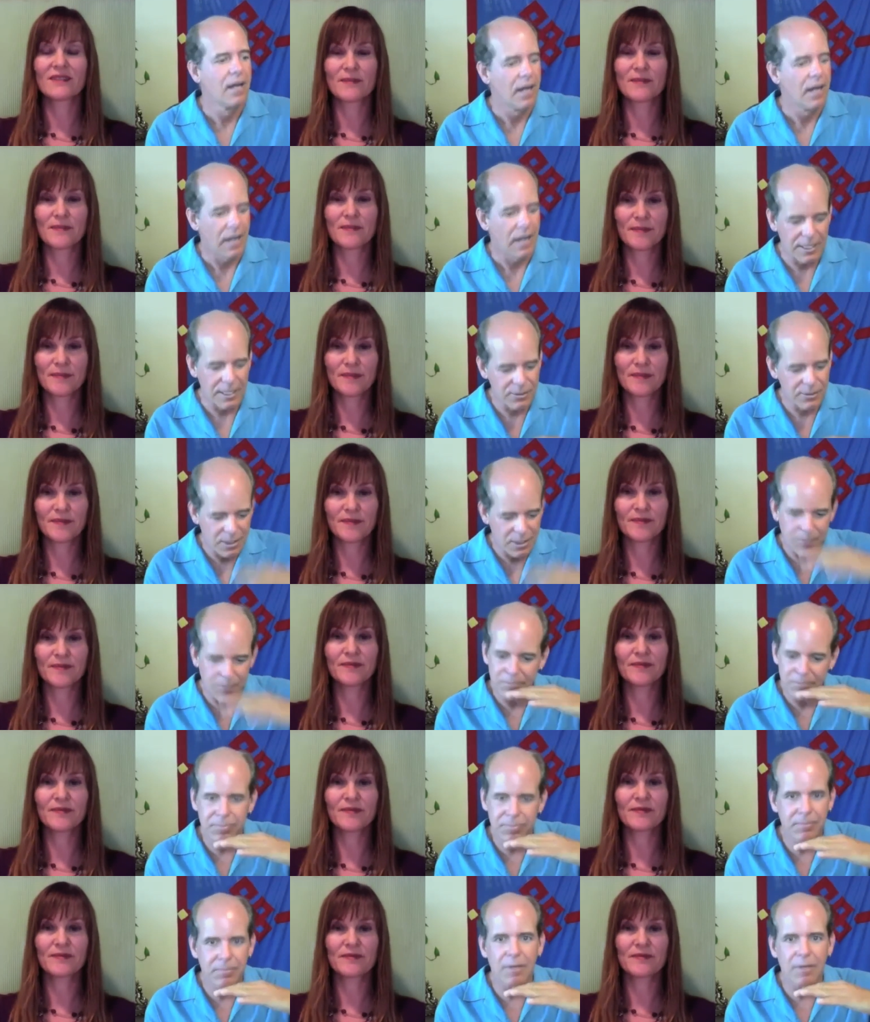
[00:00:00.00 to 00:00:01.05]
Speaker 1: I drink a,
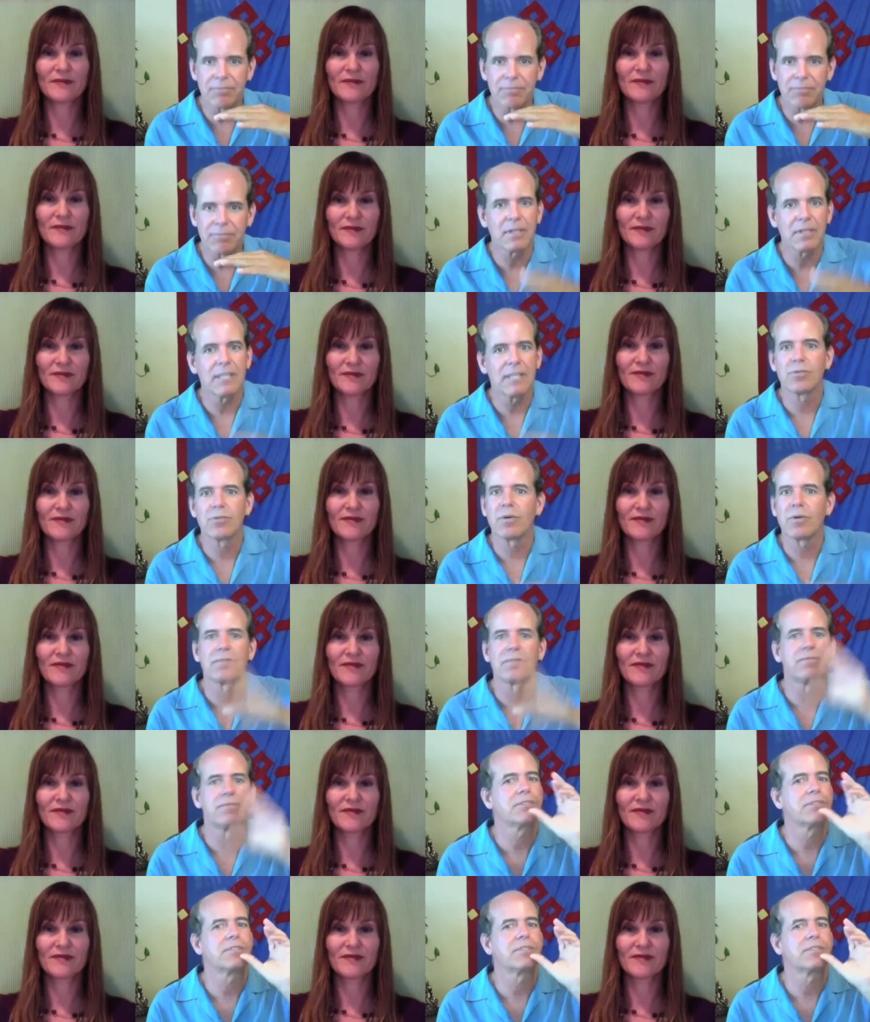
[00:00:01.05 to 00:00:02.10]
a full glass of water
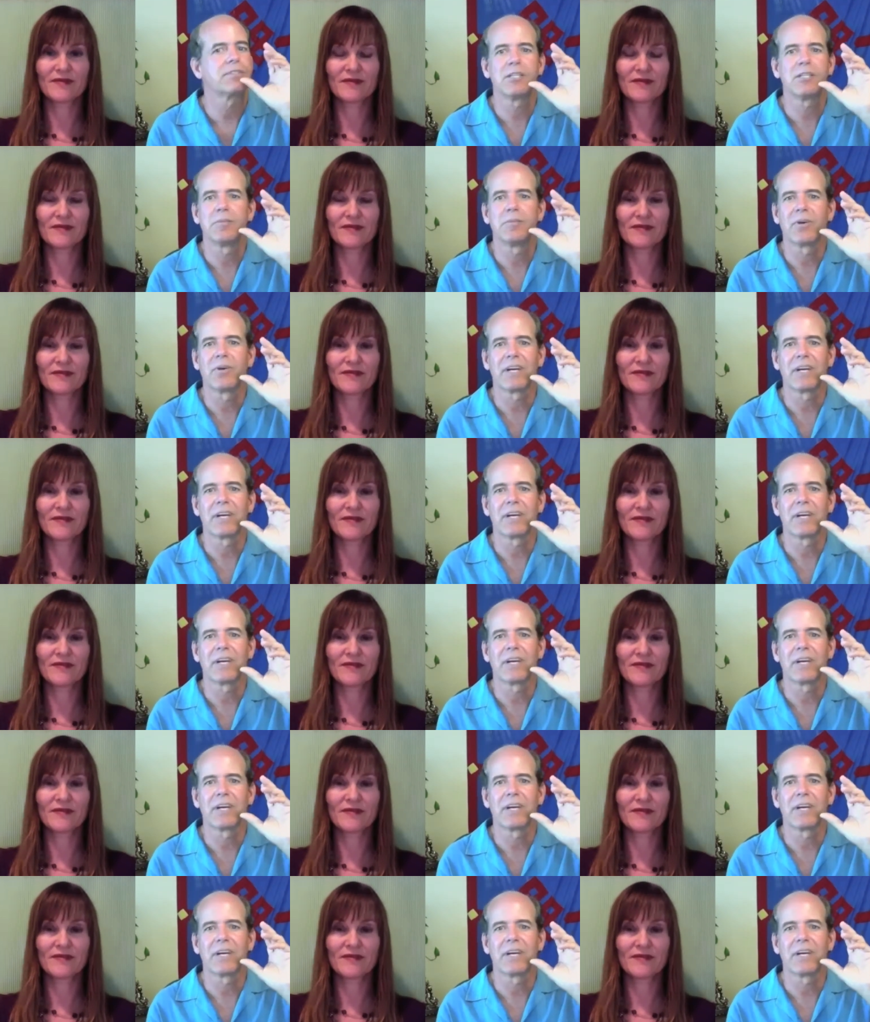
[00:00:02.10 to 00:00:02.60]
first thing in the morning,